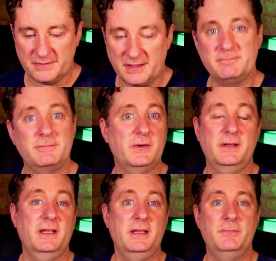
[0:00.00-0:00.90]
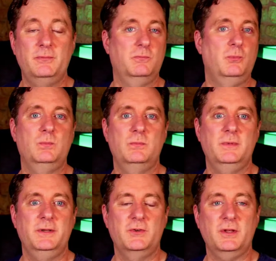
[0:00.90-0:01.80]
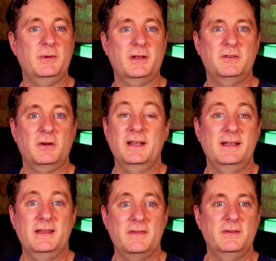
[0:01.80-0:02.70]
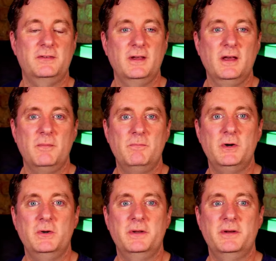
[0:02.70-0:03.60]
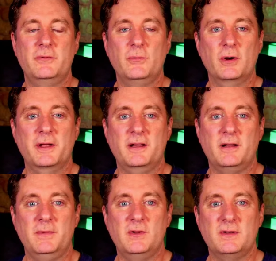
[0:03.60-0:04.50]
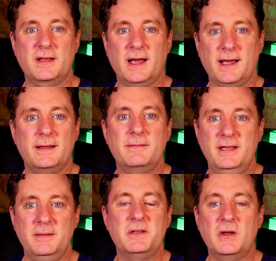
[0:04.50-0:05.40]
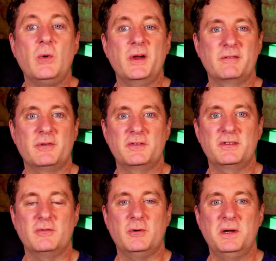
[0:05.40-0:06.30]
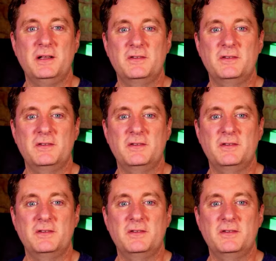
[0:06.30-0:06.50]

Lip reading: I'm going to keep, usually when I start getting into this mode of working on music, I keep it going for several months.